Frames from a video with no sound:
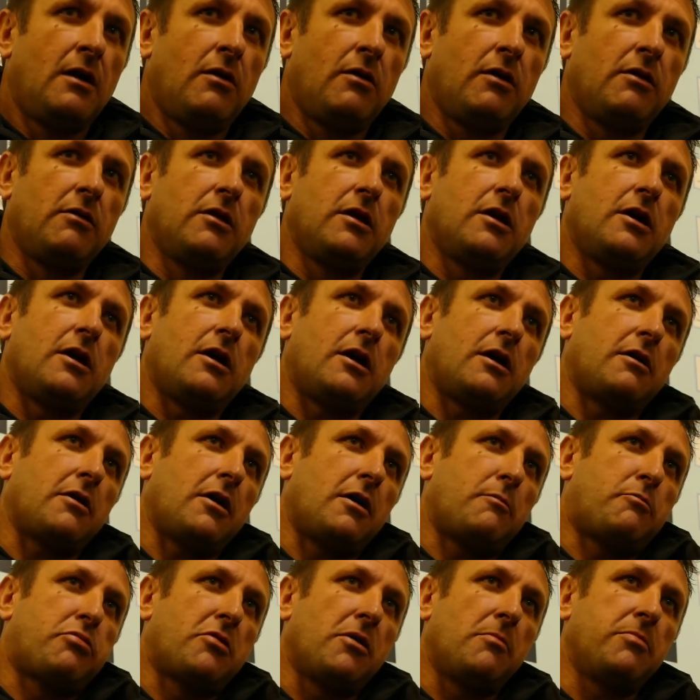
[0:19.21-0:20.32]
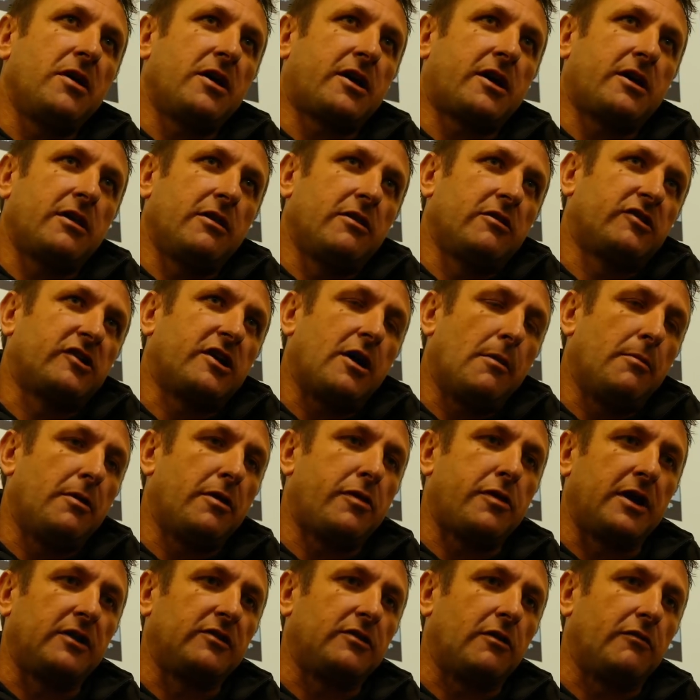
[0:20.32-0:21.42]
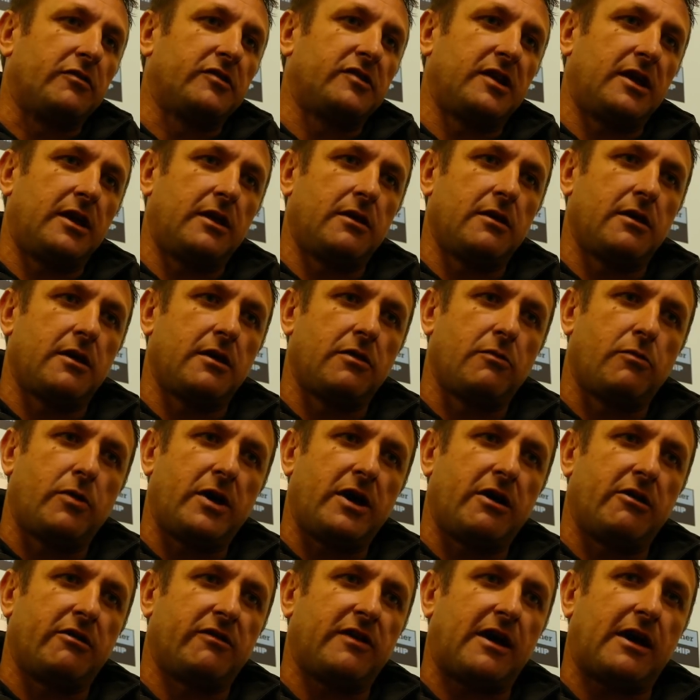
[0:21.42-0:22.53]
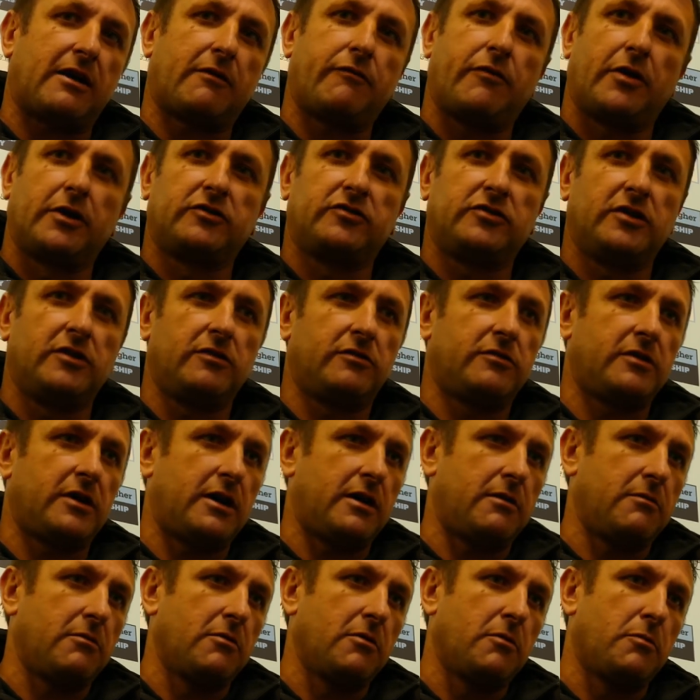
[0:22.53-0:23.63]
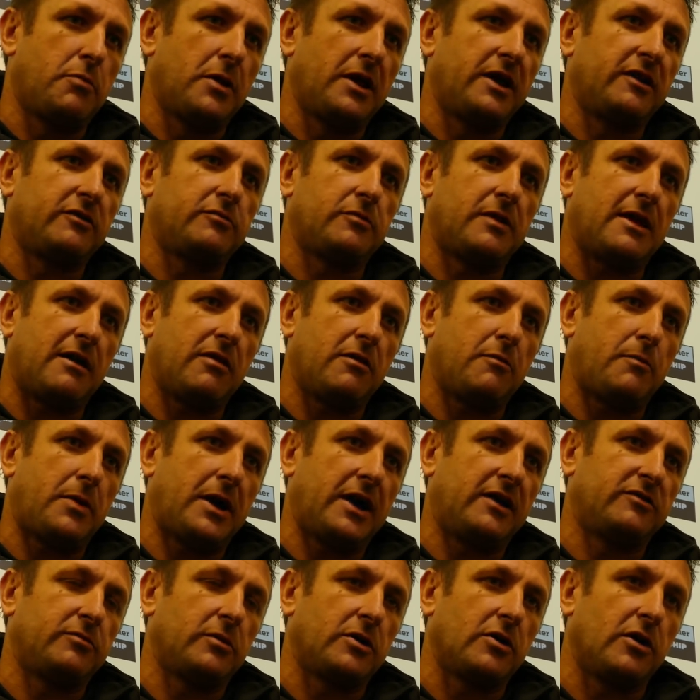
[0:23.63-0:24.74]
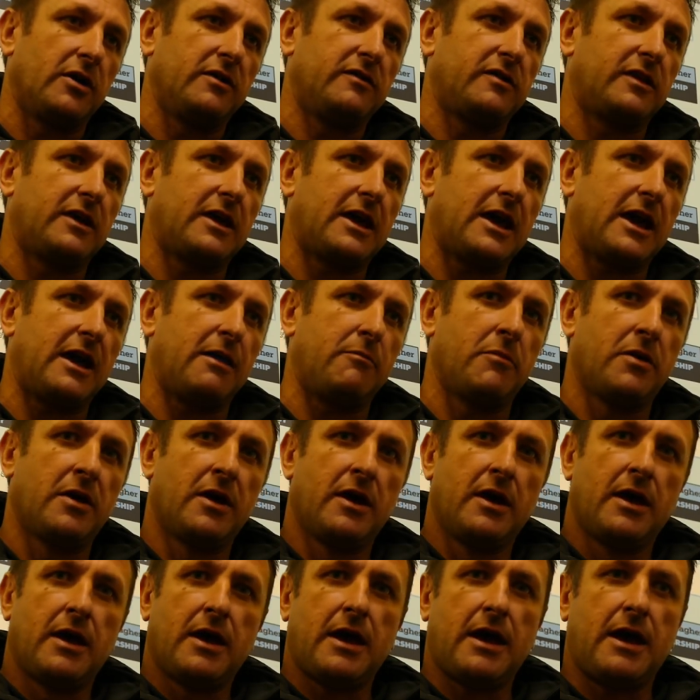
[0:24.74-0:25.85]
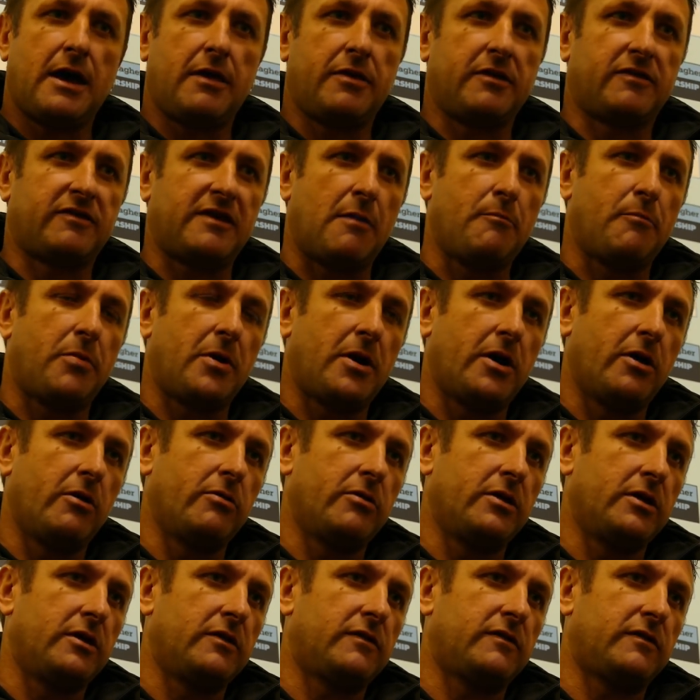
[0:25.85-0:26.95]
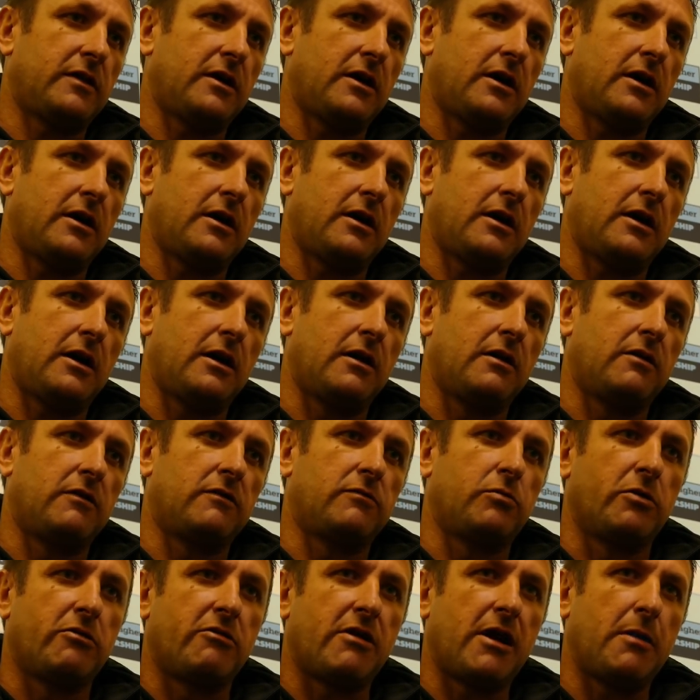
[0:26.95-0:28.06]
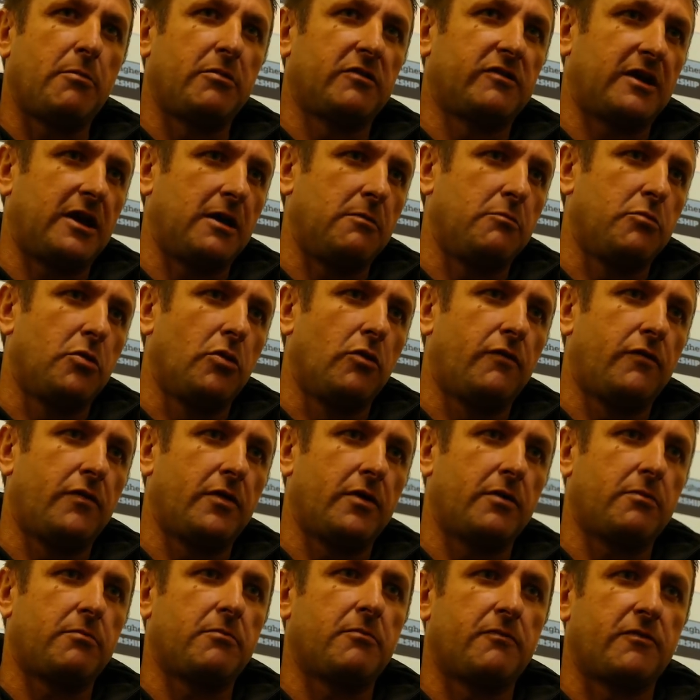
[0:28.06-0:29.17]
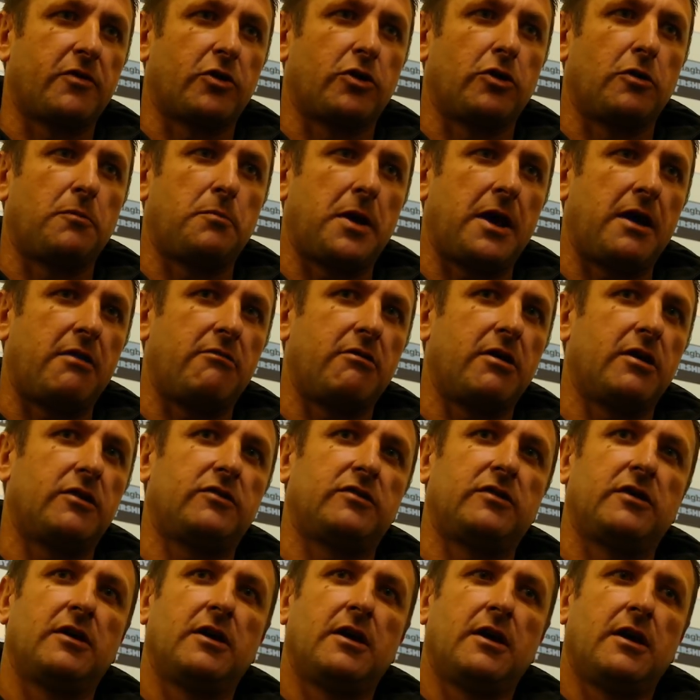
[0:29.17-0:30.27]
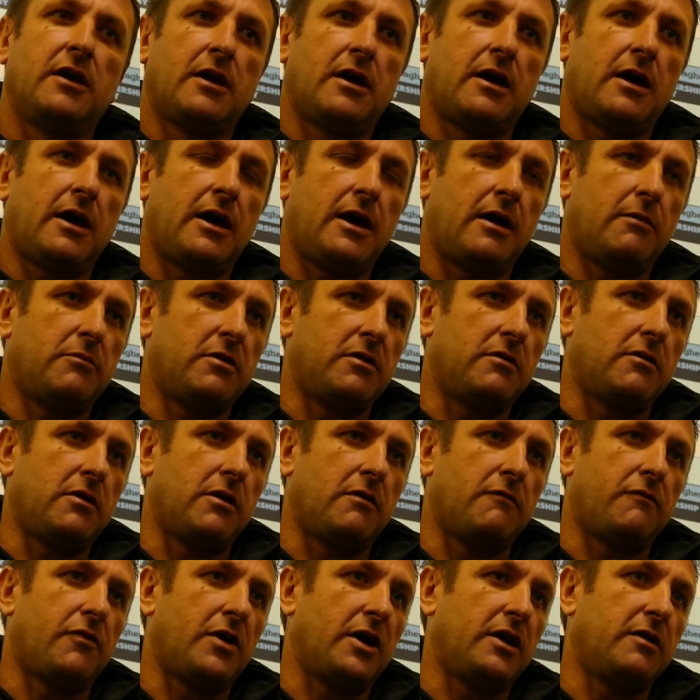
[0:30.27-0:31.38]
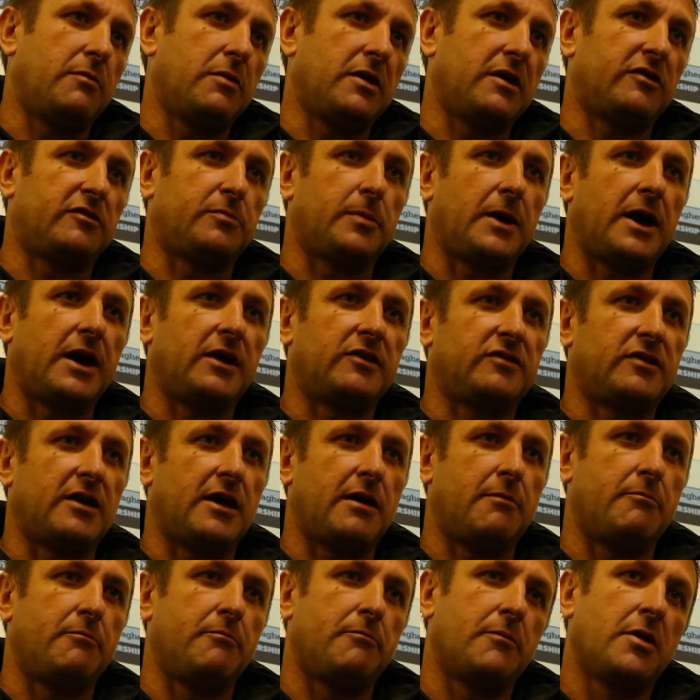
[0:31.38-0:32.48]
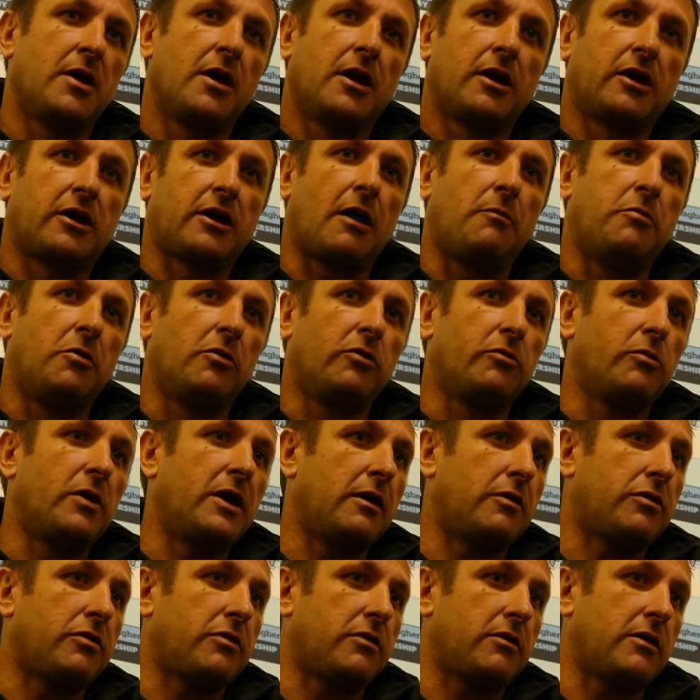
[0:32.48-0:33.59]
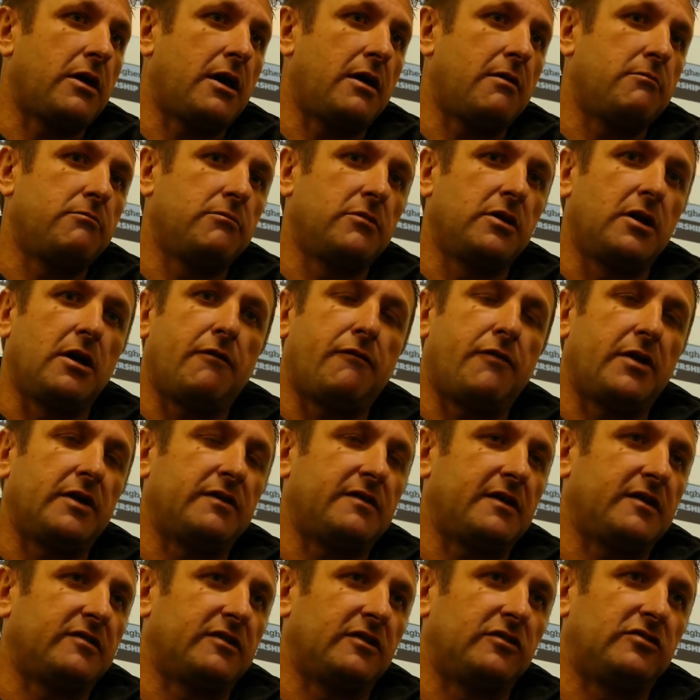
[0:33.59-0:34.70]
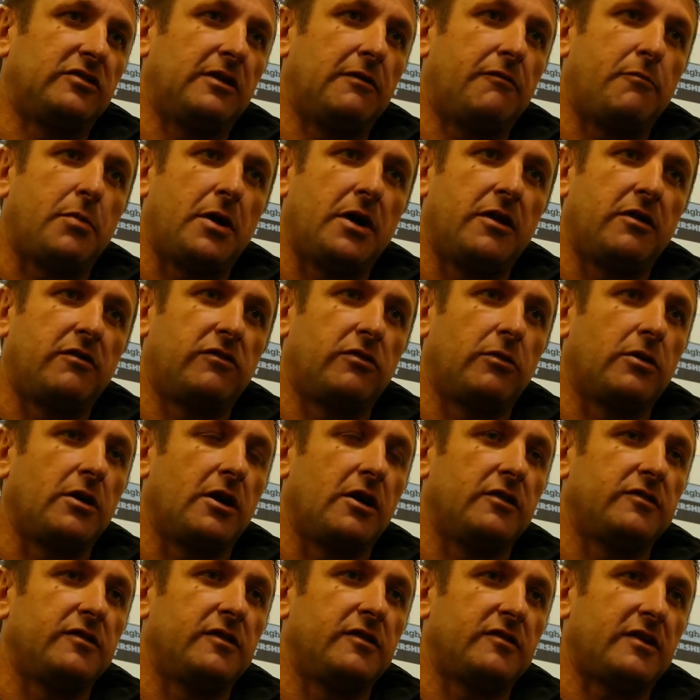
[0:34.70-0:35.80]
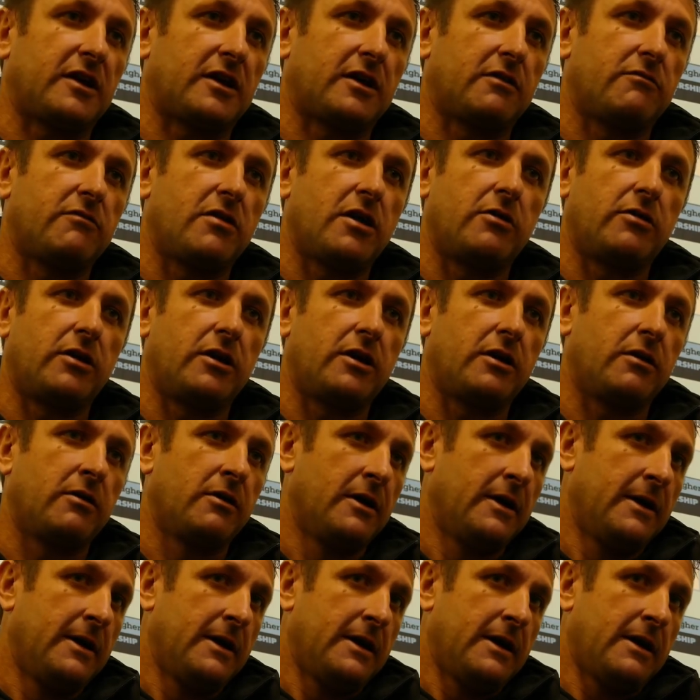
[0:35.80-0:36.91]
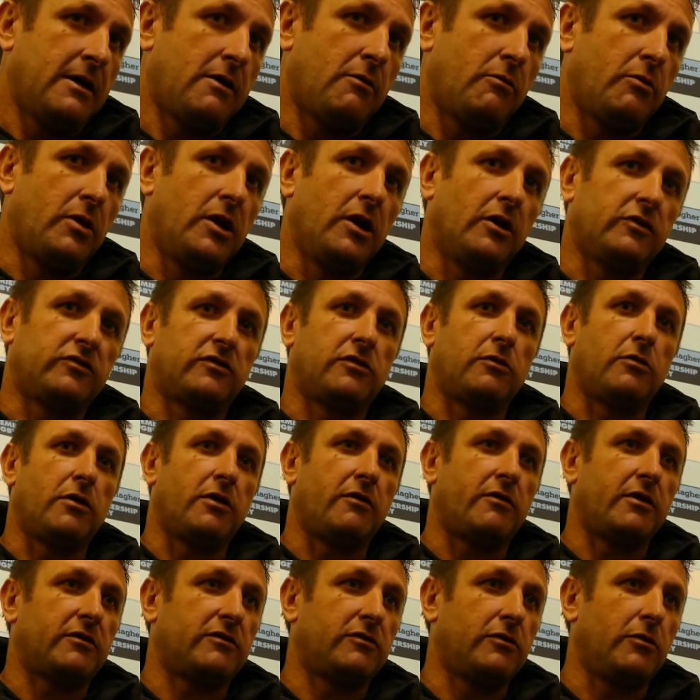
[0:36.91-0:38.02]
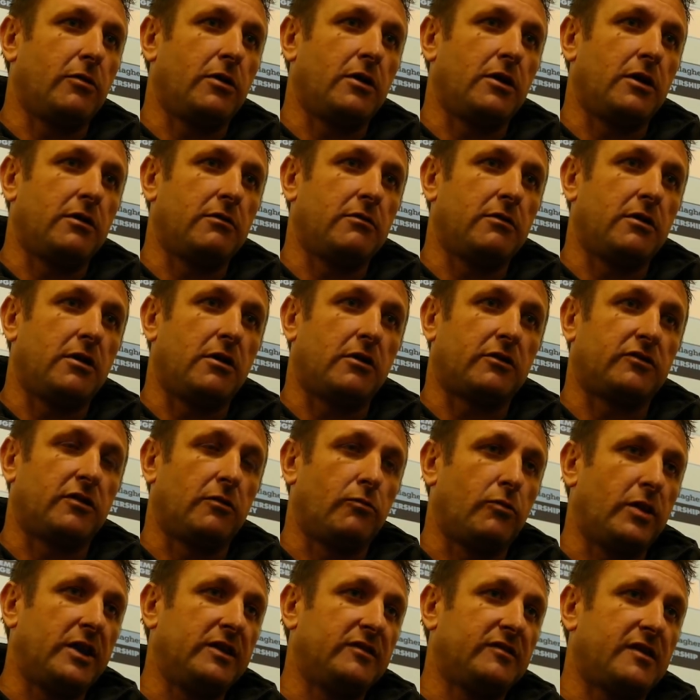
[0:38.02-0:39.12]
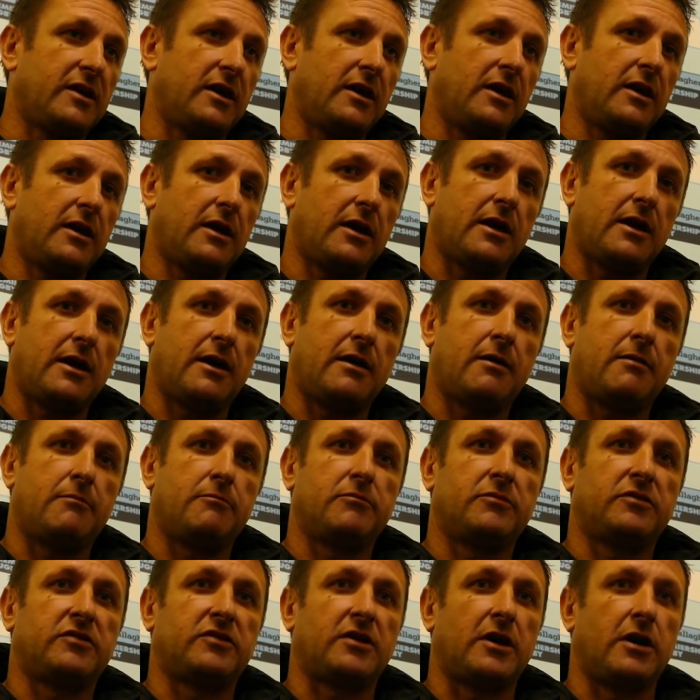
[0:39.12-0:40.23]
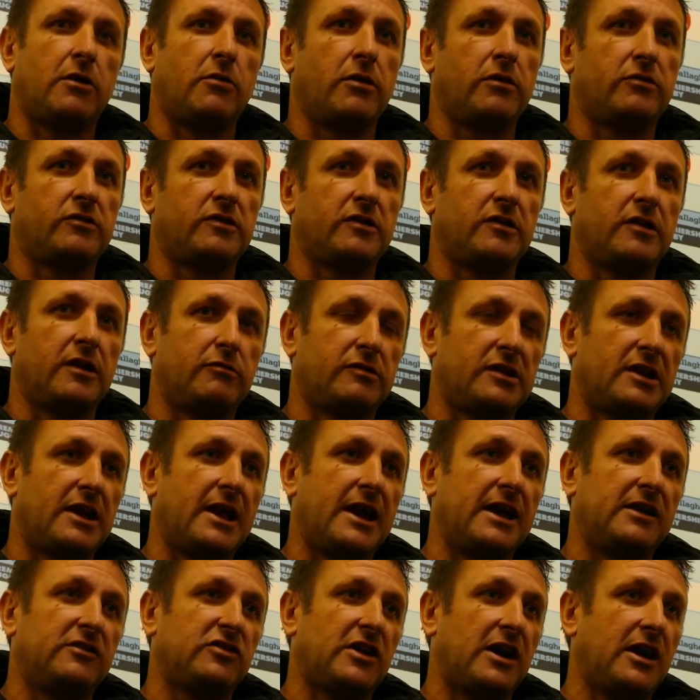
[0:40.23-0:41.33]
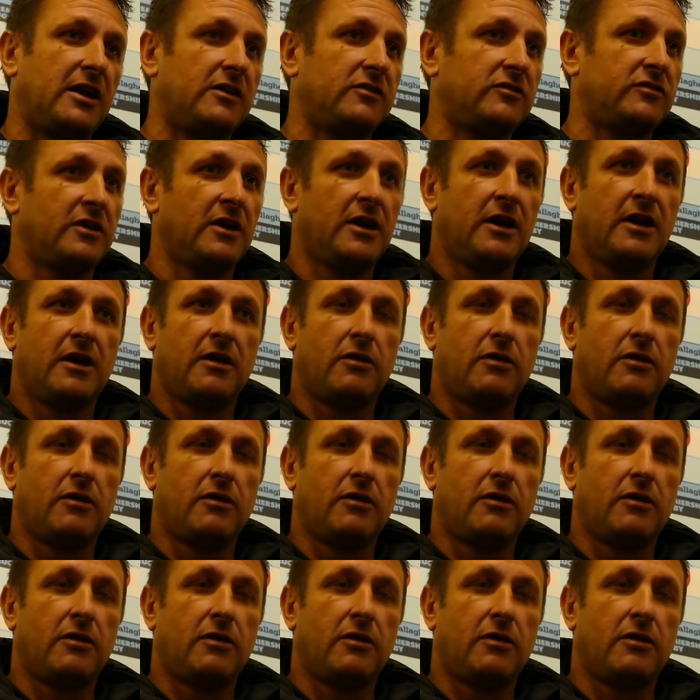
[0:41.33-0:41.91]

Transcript: Well, look, I, I probably there's a couple of things. Obviously, the, the way our attack functioned, uh, pleased with that. The pace we got into the game, uh, the tempo, and uh, and we were able to keep ball for good periods um, and, and find a bit of space. Um, coupled with um, you know fantastic shift by the two guys in the second row. You know, uh, we lost two our two our locks on Wednesday, um, so it was, a, it was a late change.